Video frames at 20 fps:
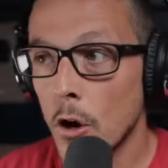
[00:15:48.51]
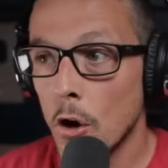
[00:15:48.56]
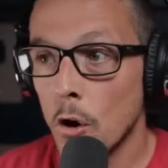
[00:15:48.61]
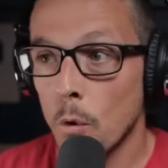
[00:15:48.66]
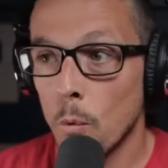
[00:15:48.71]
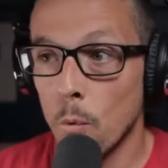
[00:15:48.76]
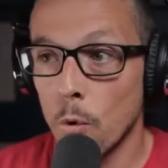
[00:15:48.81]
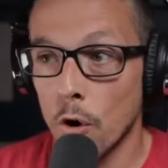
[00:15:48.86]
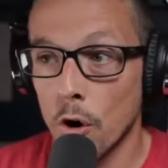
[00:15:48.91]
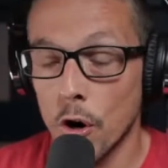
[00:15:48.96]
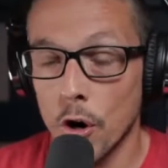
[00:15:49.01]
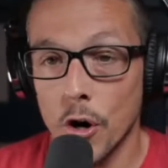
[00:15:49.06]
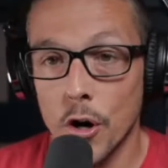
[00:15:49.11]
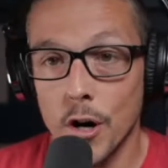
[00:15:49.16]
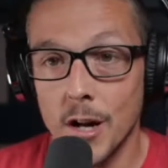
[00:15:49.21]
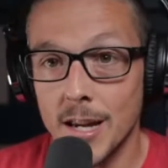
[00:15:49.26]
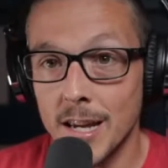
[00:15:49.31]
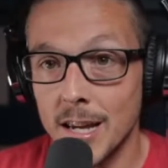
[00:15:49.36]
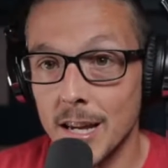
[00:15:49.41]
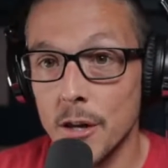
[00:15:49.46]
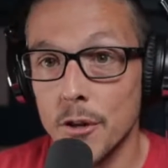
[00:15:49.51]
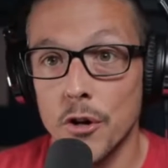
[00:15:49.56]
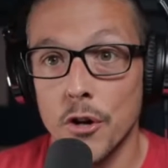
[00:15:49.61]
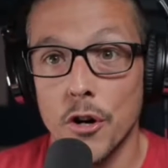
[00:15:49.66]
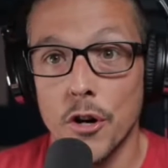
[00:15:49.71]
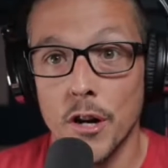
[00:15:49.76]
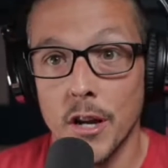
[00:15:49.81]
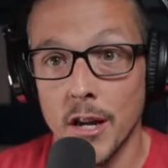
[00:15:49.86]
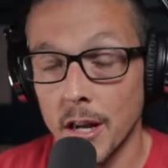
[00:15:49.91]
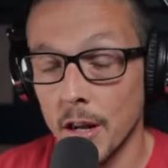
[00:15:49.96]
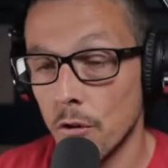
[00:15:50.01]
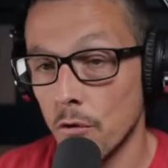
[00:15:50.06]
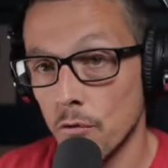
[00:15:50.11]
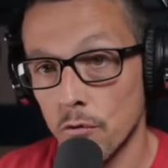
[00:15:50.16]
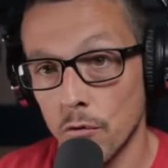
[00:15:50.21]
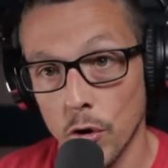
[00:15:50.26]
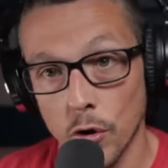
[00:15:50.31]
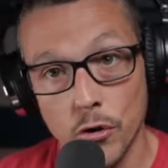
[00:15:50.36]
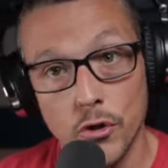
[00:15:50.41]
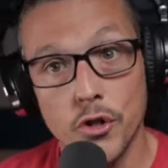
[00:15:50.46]
were either in
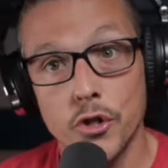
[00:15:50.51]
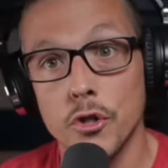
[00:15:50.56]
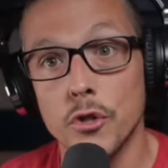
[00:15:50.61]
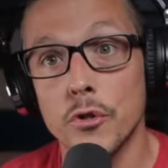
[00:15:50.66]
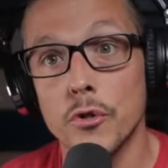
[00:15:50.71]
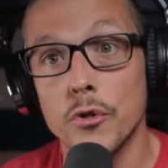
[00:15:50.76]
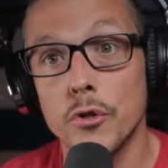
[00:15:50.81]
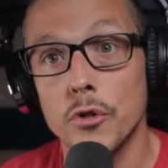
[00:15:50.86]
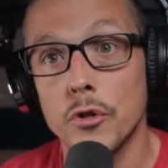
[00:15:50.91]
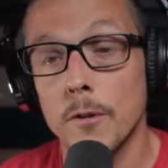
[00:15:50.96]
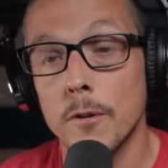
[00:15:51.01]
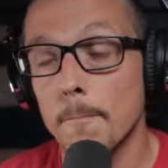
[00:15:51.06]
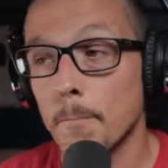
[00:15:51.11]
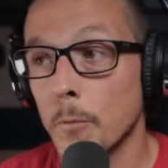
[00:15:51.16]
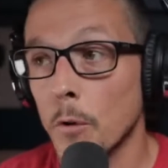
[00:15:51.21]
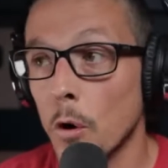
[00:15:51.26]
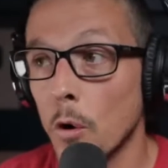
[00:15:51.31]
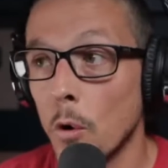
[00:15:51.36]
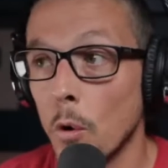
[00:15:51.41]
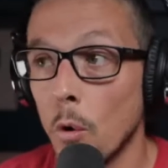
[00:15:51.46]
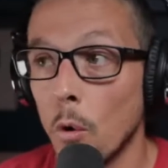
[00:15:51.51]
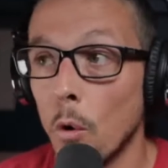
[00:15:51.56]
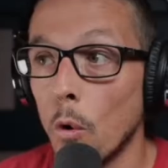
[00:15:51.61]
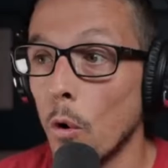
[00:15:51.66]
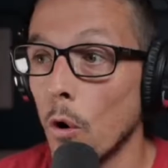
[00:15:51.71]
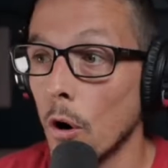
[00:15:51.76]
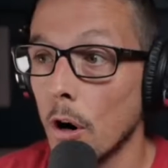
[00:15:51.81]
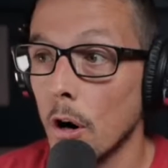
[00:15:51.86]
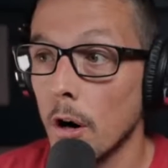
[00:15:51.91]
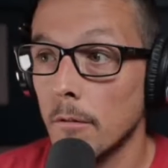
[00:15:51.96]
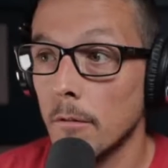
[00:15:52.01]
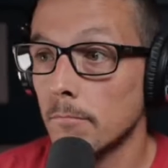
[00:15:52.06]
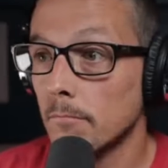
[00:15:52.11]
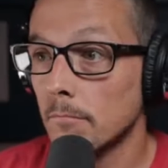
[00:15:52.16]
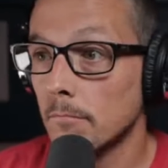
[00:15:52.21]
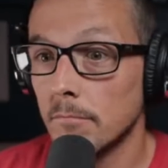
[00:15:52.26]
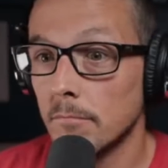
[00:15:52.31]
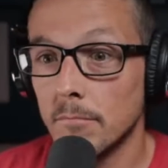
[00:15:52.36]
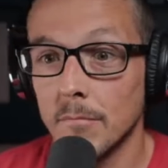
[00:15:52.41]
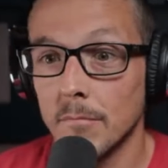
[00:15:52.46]
road shoes or
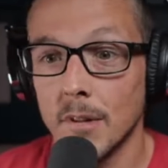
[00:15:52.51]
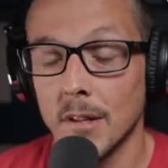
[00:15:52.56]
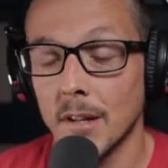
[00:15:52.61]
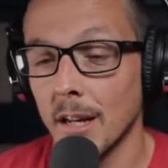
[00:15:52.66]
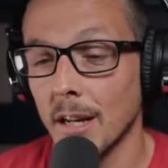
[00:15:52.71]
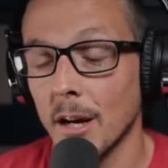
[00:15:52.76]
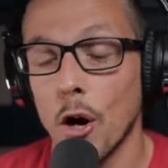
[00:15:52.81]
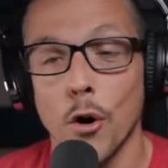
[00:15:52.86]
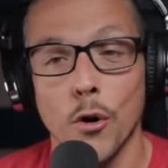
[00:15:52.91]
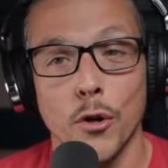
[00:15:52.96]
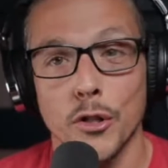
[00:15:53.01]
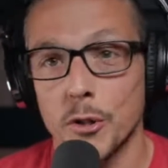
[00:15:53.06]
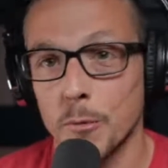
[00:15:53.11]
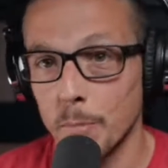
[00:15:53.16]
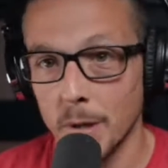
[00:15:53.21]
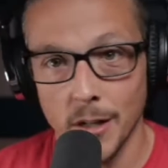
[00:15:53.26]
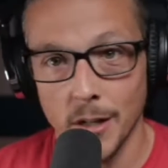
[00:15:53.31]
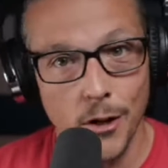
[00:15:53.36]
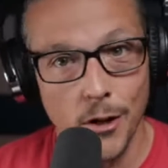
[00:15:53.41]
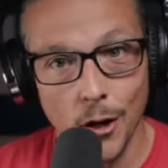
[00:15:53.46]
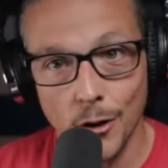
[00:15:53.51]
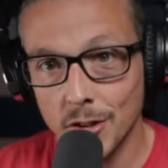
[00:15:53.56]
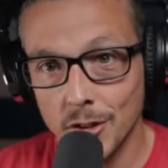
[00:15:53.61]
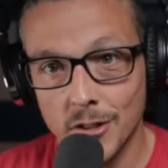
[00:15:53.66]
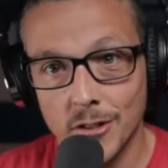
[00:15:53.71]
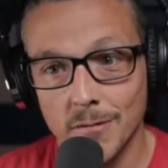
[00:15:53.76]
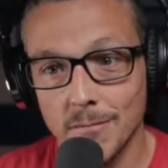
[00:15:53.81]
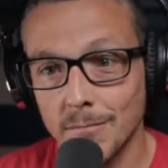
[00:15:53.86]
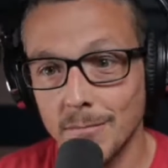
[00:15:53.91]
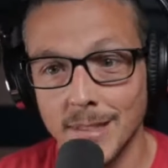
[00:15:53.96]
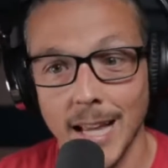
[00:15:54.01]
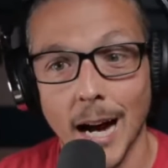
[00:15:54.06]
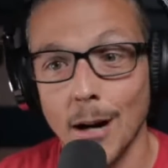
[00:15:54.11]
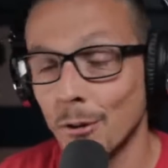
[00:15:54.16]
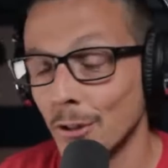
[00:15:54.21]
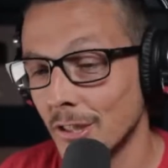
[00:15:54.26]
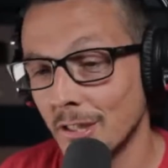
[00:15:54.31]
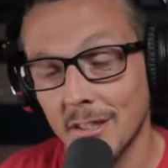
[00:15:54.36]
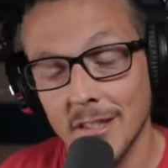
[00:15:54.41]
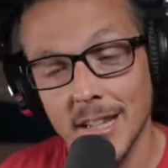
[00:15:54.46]
like Hoga Speed Goats. That
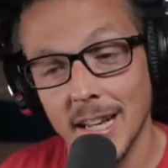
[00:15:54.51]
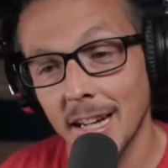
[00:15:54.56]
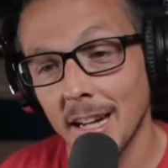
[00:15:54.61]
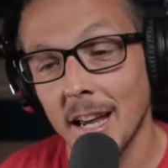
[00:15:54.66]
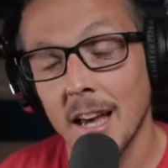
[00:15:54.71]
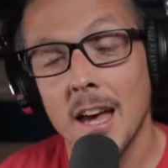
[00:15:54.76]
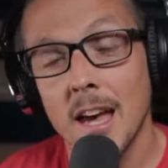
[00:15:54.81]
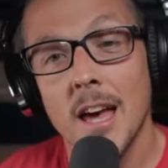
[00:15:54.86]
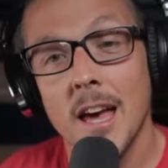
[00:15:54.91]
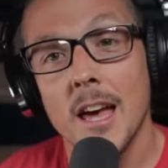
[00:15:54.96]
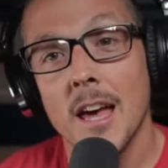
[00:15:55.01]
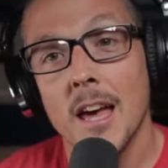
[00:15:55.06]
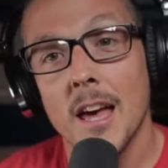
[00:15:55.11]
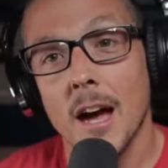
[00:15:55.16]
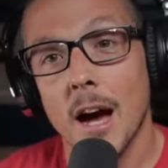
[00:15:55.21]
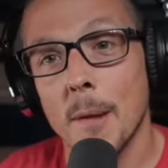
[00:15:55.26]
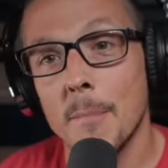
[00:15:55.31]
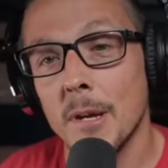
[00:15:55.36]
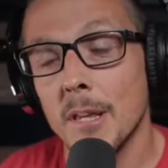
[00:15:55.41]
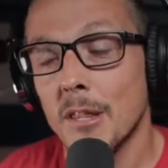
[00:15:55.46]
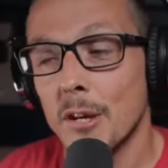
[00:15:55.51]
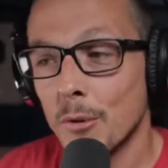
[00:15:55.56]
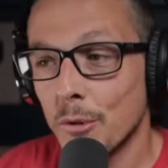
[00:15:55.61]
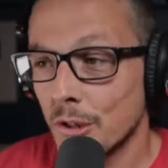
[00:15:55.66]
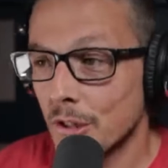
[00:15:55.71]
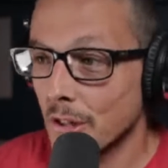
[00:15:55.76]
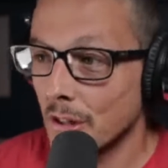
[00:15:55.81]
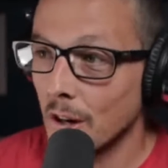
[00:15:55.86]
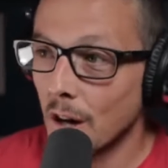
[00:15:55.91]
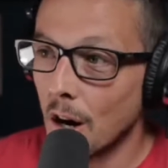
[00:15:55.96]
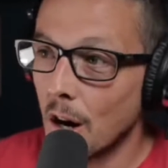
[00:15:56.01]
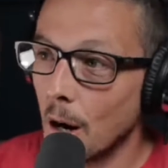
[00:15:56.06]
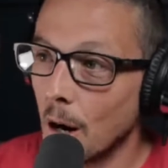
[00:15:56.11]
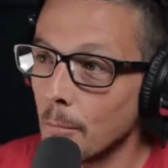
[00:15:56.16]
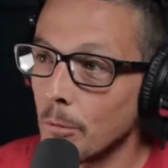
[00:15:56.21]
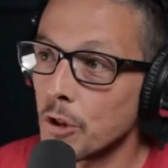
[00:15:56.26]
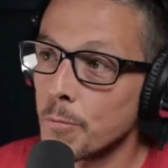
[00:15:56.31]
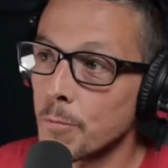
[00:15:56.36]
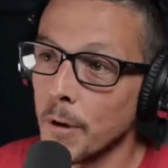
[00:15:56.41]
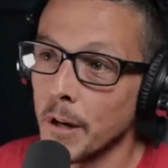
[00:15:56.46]
was like, there was a
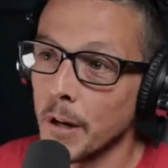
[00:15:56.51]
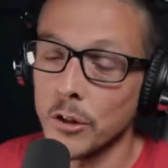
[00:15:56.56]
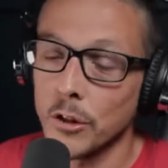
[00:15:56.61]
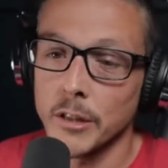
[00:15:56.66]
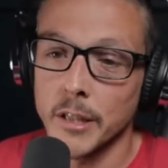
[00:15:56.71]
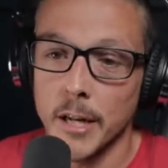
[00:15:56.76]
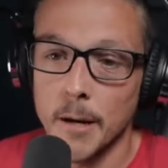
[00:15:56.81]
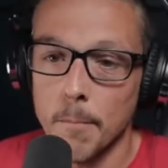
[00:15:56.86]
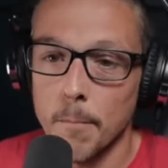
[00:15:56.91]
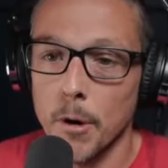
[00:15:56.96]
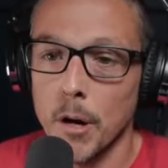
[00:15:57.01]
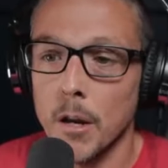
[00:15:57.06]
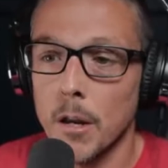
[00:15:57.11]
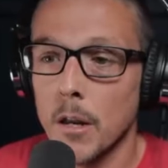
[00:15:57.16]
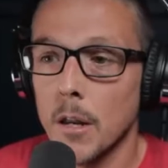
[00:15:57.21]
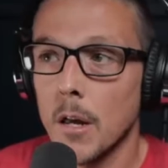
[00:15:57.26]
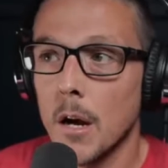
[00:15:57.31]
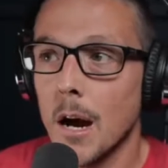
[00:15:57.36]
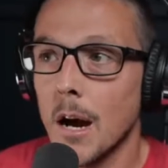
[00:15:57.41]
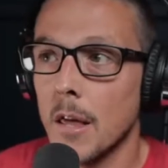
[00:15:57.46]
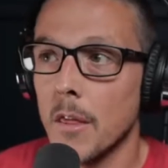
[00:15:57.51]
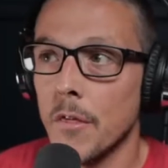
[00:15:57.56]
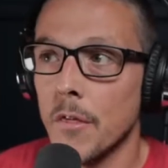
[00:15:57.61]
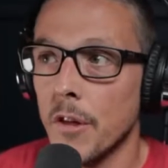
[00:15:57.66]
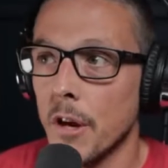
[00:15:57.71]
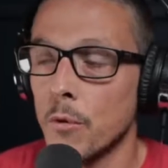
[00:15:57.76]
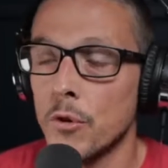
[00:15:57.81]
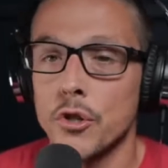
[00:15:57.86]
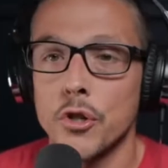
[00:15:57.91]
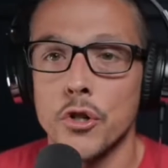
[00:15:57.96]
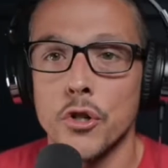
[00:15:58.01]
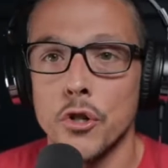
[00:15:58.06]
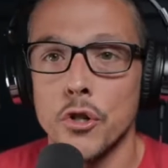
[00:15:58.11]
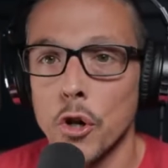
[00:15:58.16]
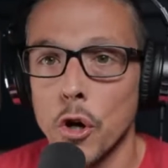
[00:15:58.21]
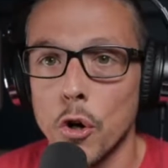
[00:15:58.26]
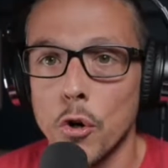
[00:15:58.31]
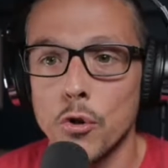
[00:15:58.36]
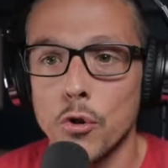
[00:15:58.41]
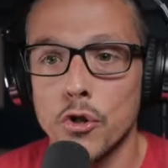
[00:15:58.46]
couple sprinkled in, but there was
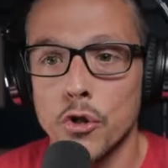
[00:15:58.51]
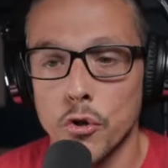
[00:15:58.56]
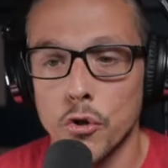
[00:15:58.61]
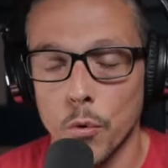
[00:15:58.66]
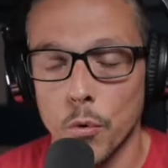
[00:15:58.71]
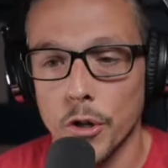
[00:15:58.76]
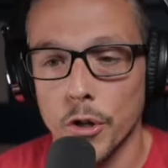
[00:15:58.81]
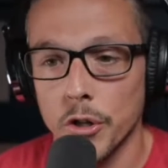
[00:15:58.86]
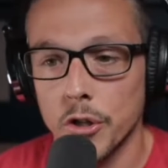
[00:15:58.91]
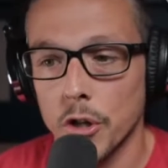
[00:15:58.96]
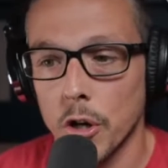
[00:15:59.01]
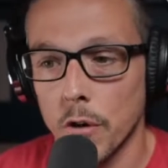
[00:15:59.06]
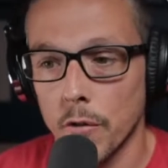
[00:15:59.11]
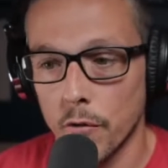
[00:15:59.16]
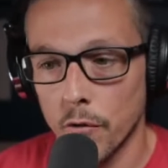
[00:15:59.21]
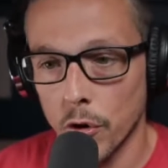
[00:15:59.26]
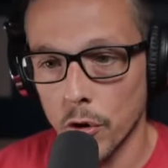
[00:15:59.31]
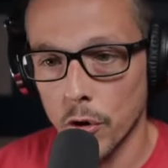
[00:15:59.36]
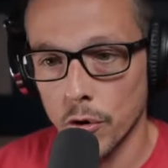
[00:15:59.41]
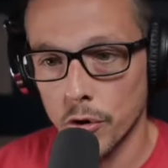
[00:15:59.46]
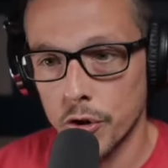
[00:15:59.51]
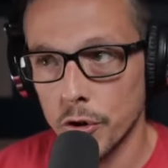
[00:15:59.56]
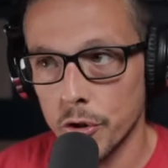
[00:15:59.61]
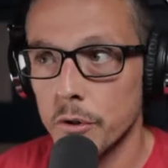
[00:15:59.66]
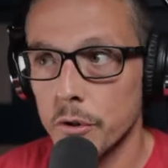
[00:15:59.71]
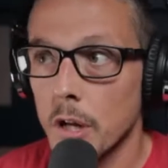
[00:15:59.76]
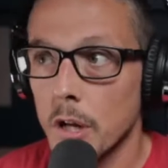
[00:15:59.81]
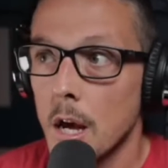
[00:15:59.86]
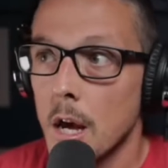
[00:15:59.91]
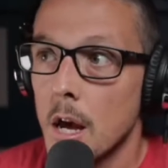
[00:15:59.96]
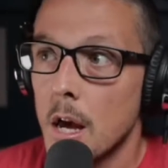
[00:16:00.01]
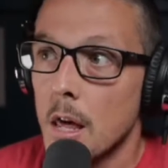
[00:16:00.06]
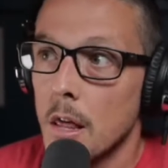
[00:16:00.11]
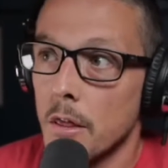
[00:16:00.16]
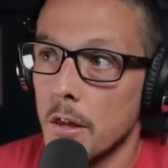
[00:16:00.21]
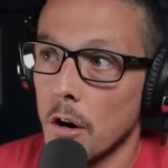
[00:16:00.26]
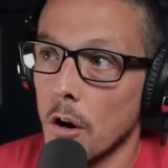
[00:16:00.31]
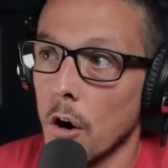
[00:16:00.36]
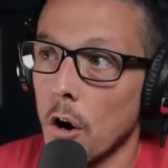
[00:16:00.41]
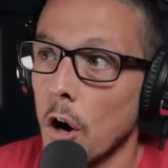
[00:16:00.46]
no shortage of road shoes.
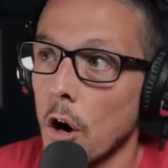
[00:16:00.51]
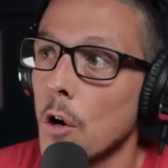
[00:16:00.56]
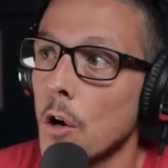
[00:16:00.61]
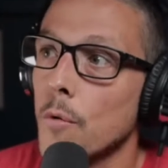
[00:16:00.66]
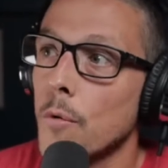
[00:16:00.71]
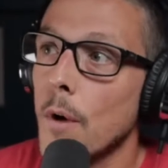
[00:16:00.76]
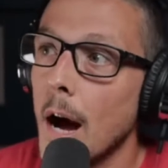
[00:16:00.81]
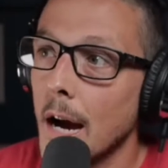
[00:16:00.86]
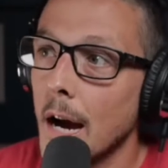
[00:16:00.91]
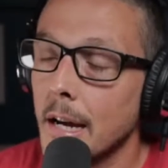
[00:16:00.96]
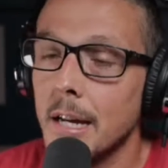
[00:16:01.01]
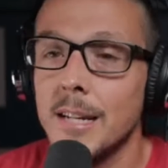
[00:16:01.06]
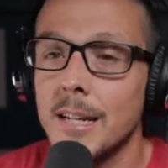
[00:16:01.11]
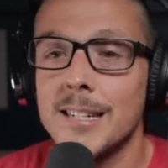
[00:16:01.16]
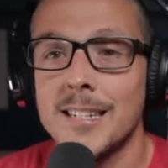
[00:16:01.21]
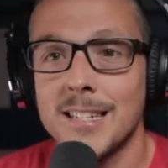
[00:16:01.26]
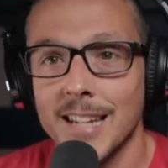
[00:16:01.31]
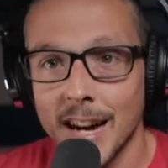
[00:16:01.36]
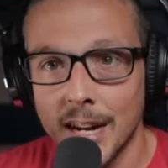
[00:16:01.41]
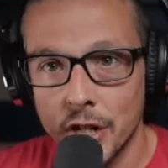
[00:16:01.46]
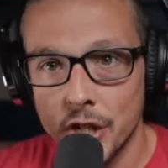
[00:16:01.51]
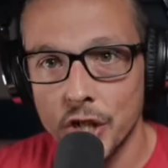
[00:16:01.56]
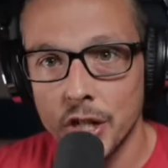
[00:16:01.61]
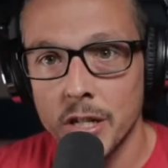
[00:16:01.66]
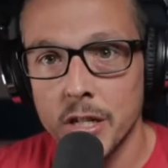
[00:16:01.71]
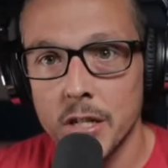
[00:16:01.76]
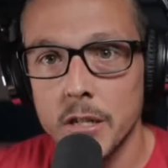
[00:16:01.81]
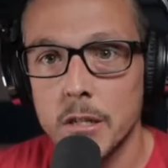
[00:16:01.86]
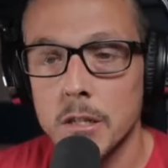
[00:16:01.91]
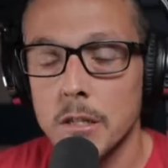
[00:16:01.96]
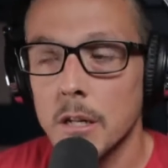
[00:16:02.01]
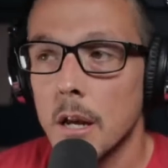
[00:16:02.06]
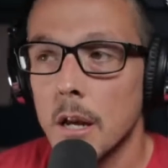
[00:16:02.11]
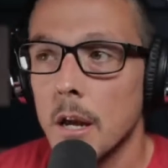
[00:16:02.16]
There are rocky sections.